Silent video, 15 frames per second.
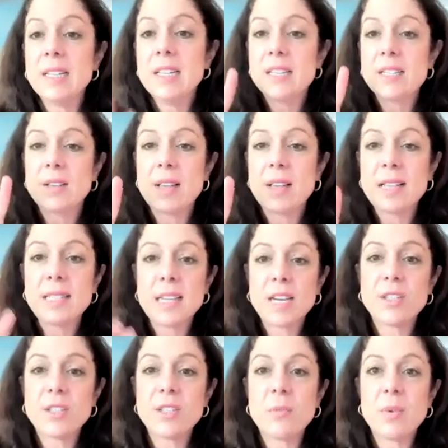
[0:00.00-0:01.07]
So that's
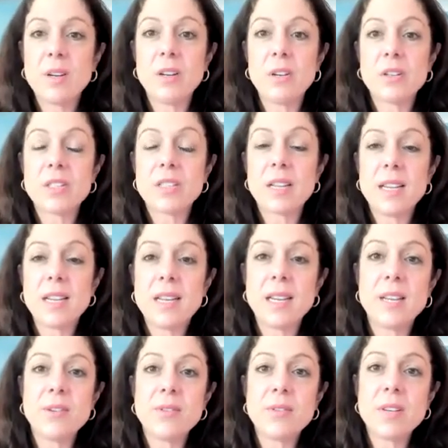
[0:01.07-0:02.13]
actually what it looks like.
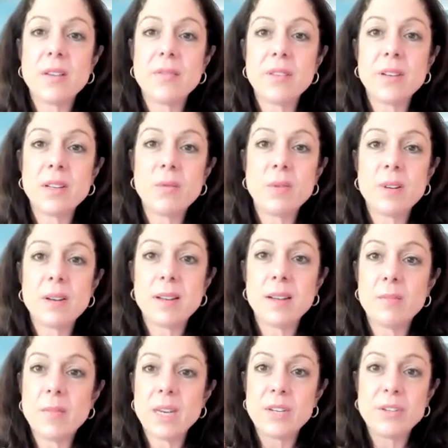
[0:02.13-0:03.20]
And you definitely want to
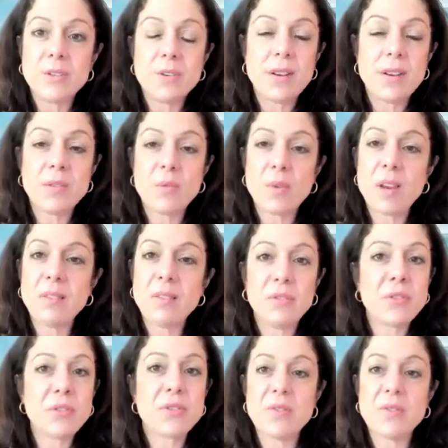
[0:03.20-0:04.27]
make sure you have the right
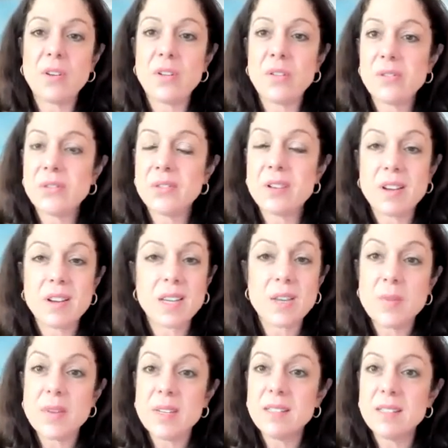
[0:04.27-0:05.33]
version of all those
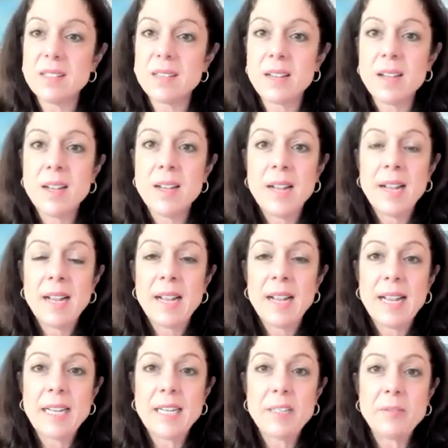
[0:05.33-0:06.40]
documents.
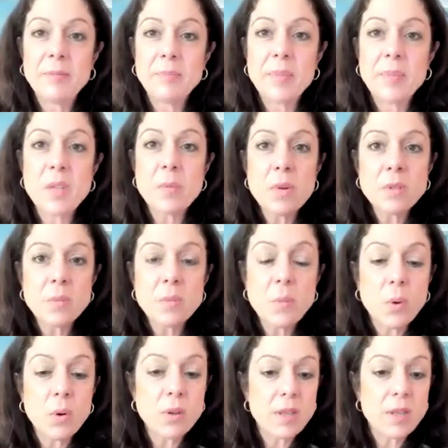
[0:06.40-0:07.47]
But the most
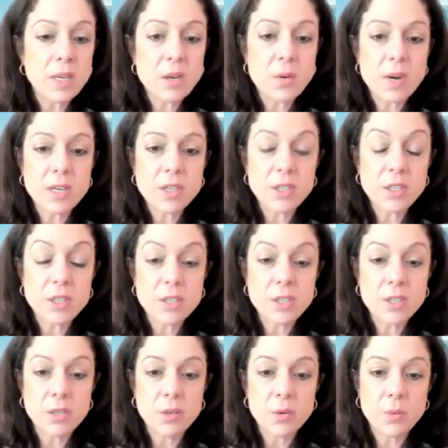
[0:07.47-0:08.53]
important thing you actually
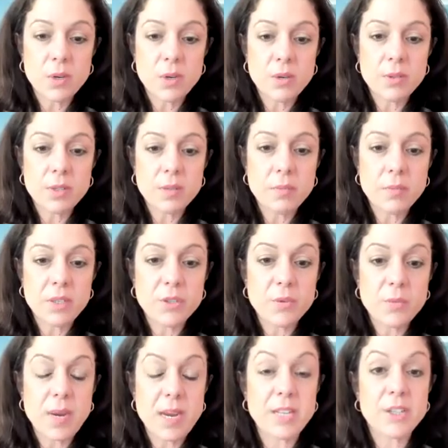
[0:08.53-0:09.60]
do when you submit your
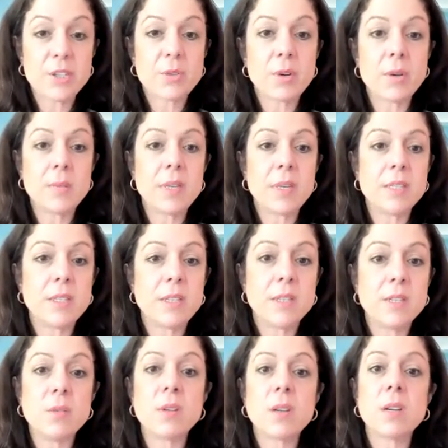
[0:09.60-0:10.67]
manuscript is to
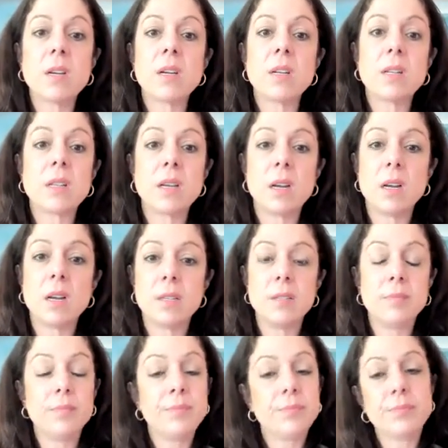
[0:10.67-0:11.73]
do I